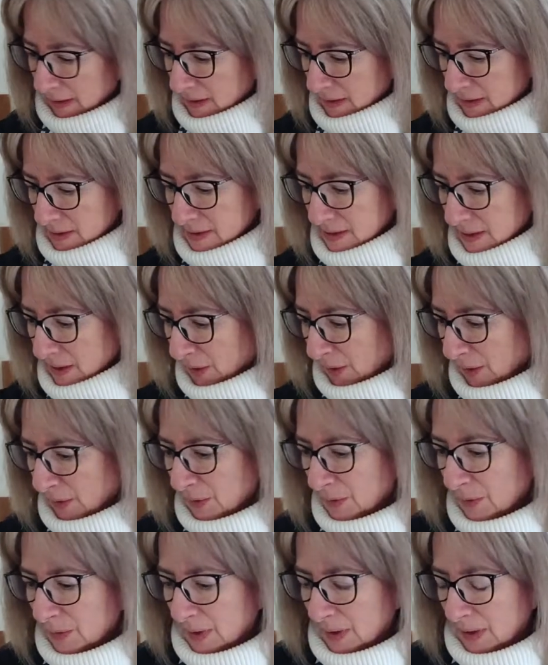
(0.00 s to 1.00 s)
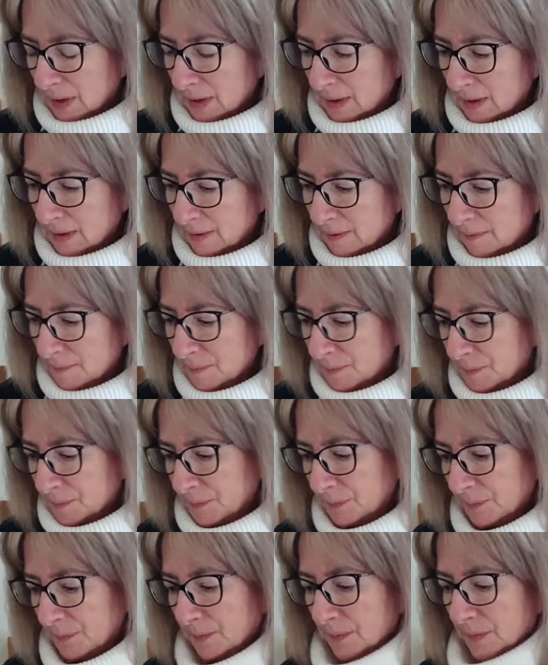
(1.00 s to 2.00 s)
So
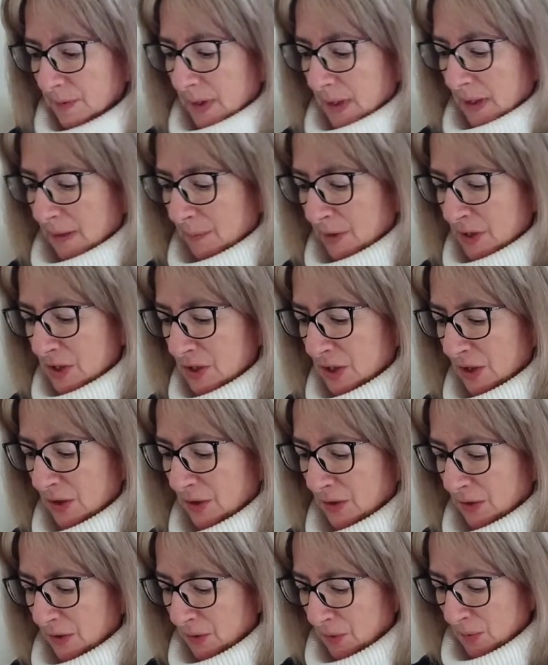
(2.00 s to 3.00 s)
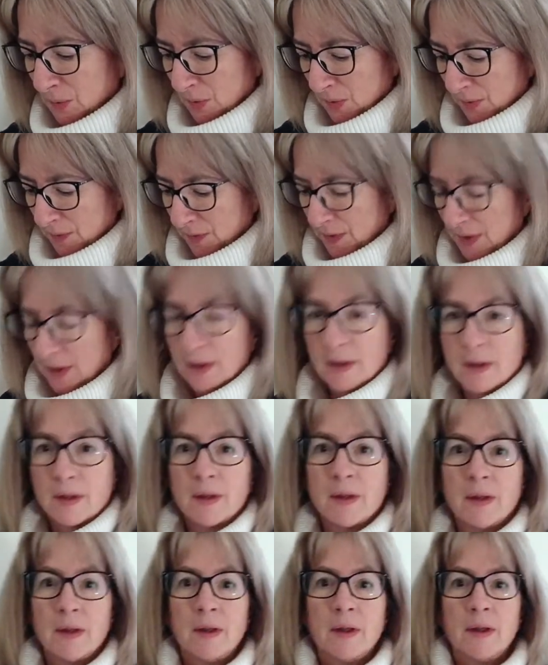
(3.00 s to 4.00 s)
let me show you all of
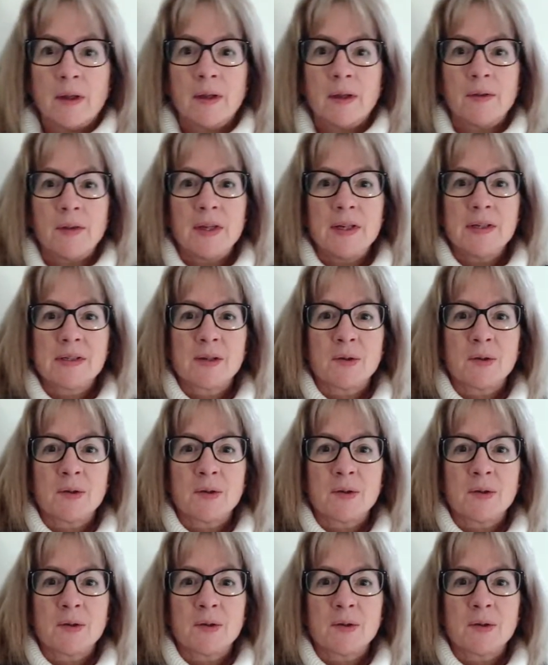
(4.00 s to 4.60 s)
these are